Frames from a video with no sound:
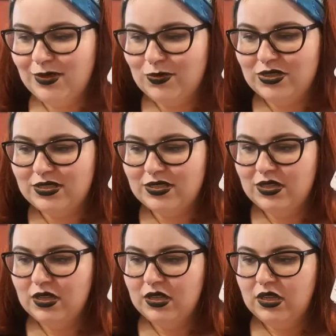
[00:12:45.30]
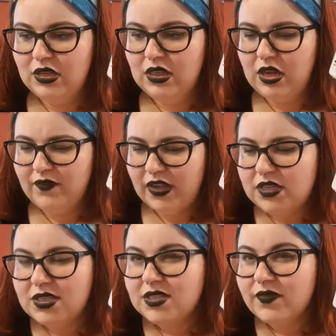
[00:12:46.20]
it was The
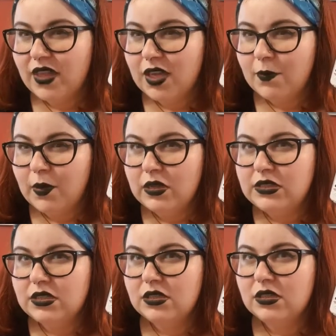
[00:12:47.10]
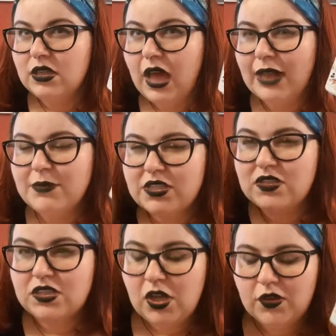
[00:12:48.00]
Adventures of Ichabod and Mr.
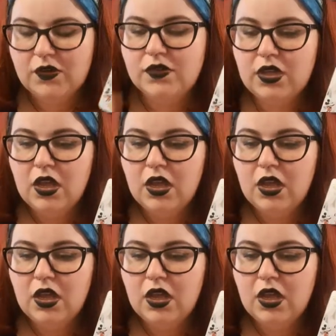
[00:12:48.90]
Toad.